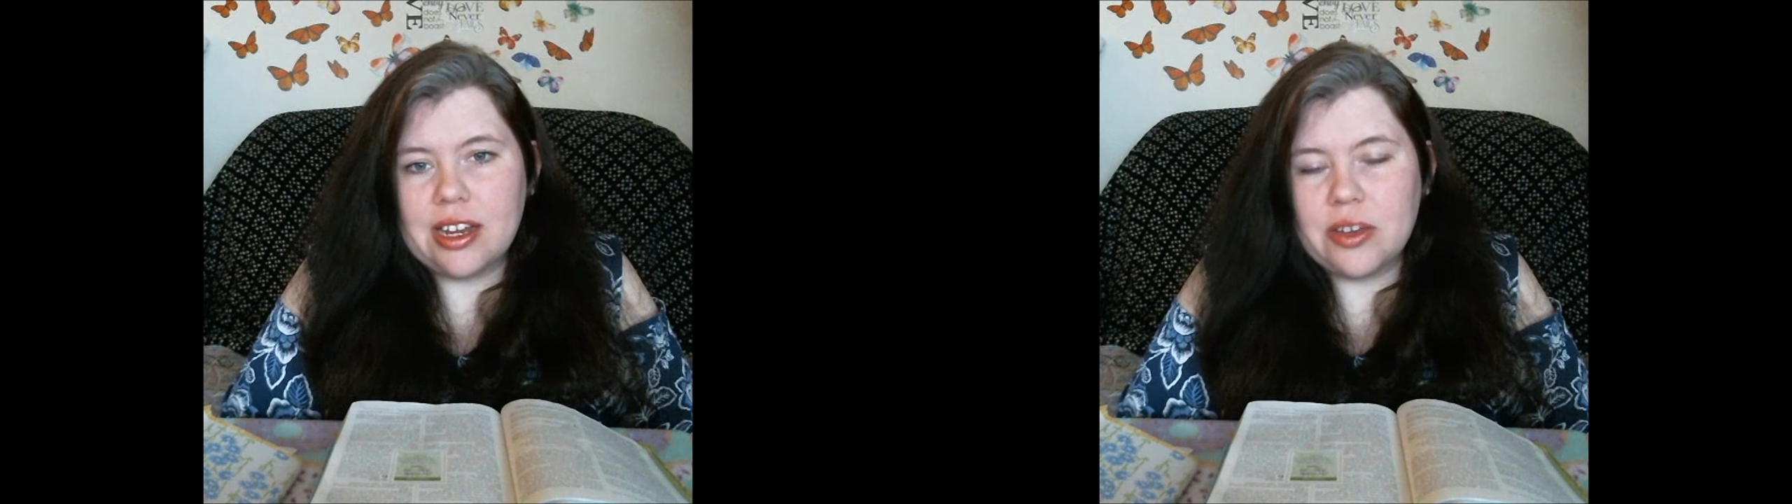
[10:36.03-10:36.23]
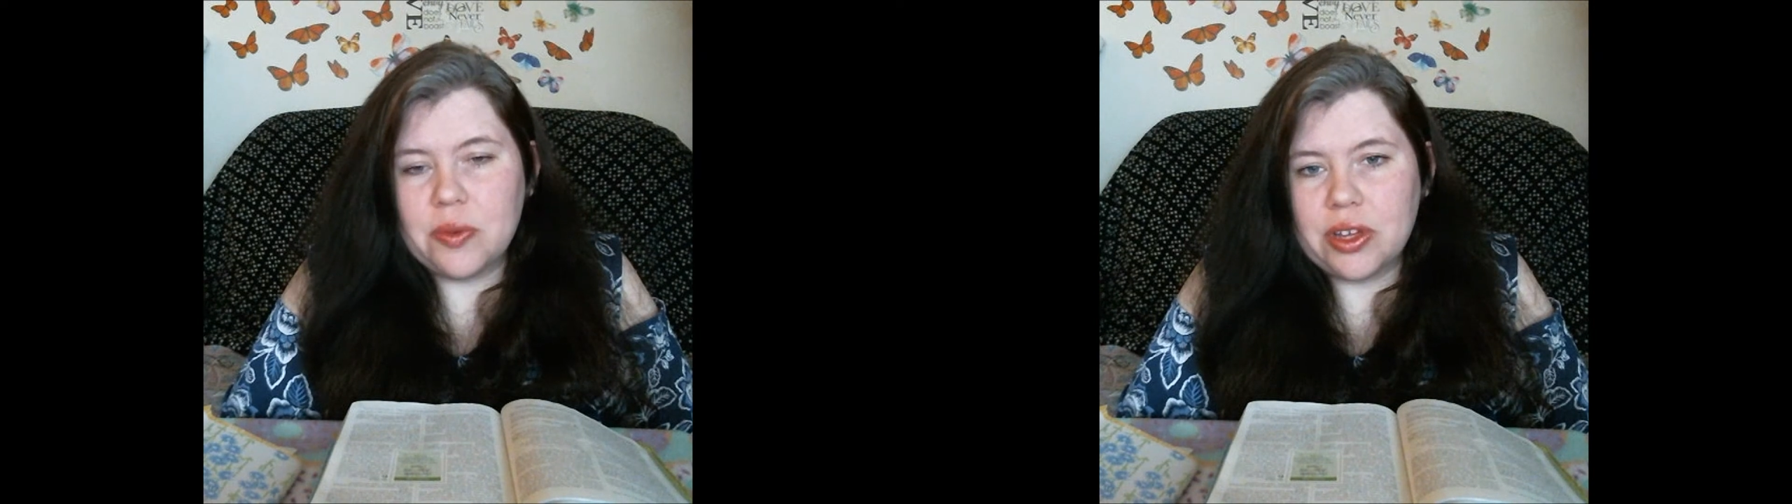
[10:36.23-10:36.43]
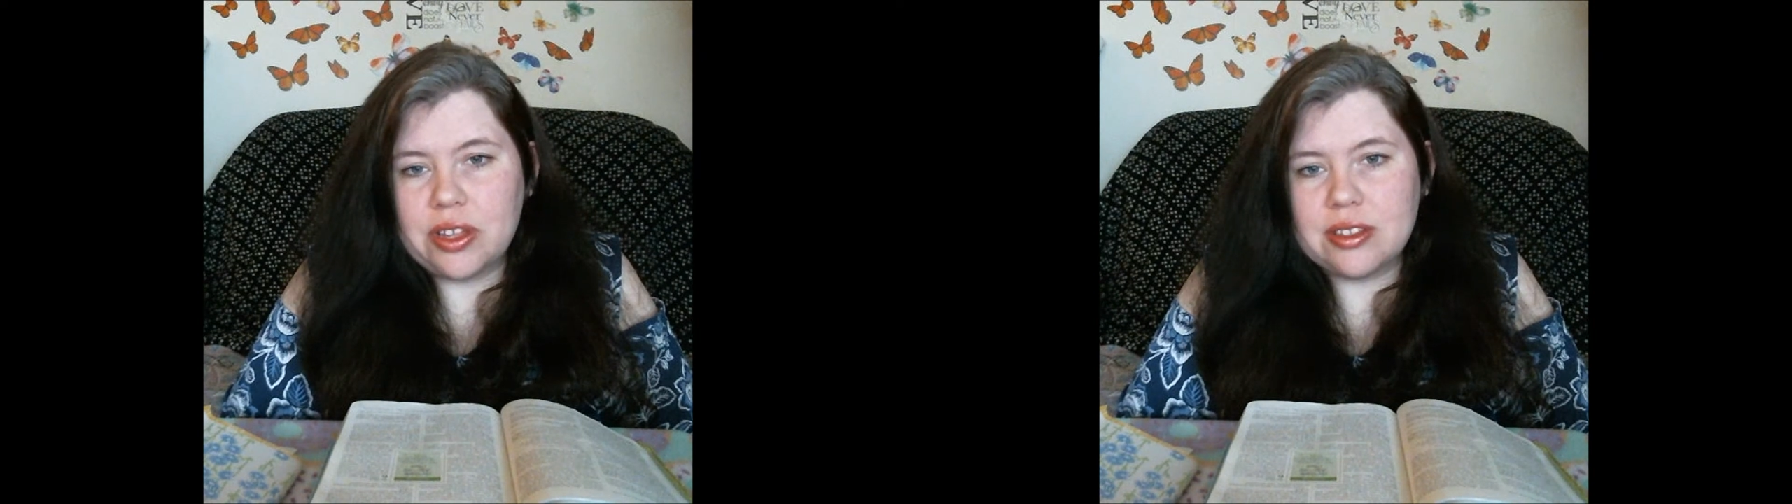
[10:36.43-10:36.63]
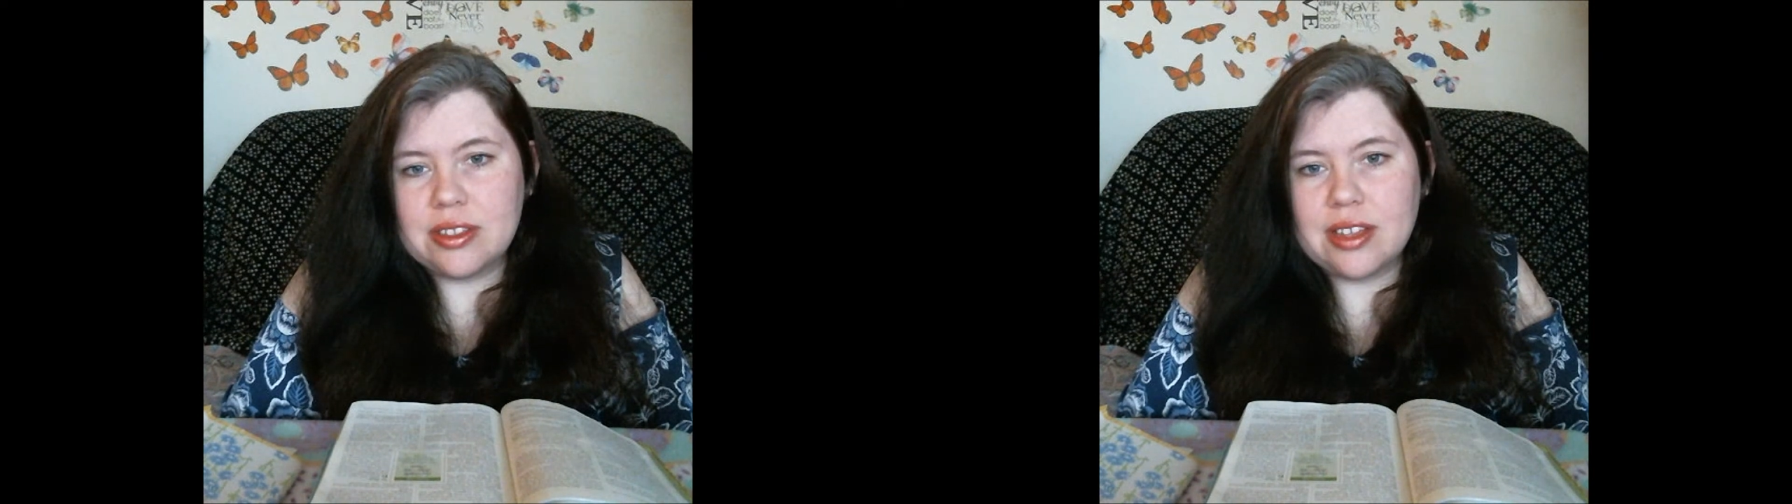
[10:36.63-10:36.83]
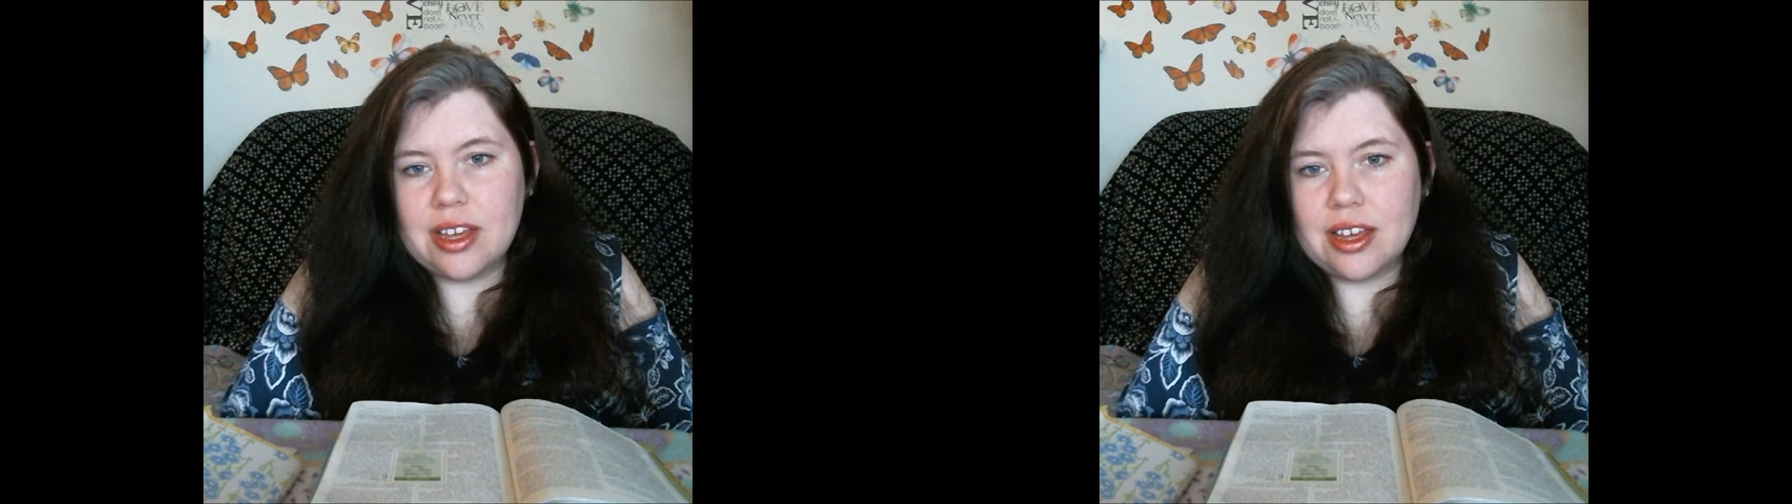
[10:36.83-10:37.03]
it
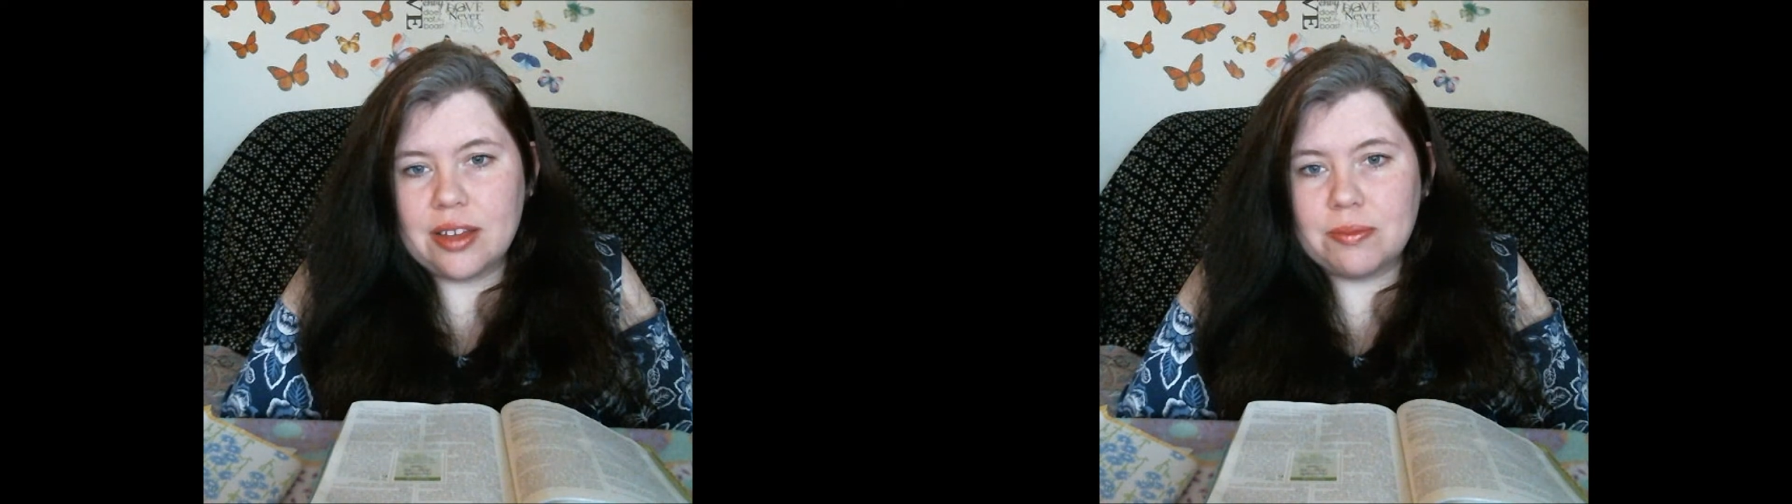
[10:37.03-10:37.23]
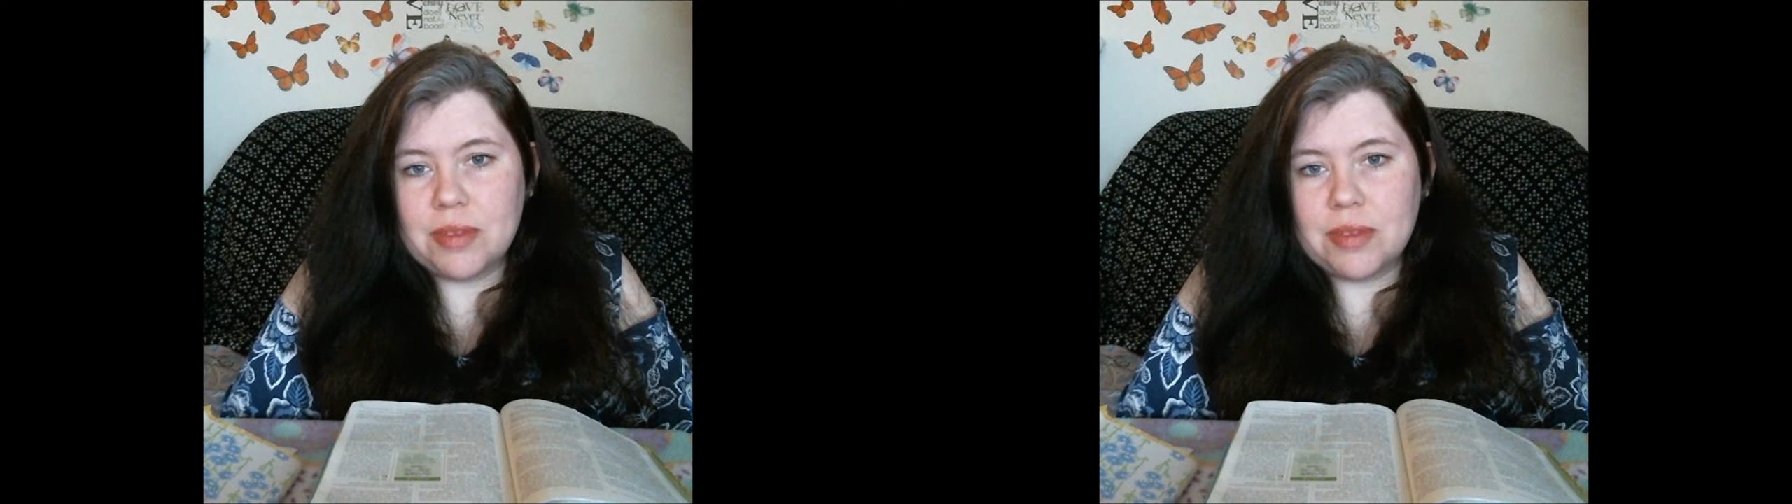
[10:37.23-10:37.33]
was um,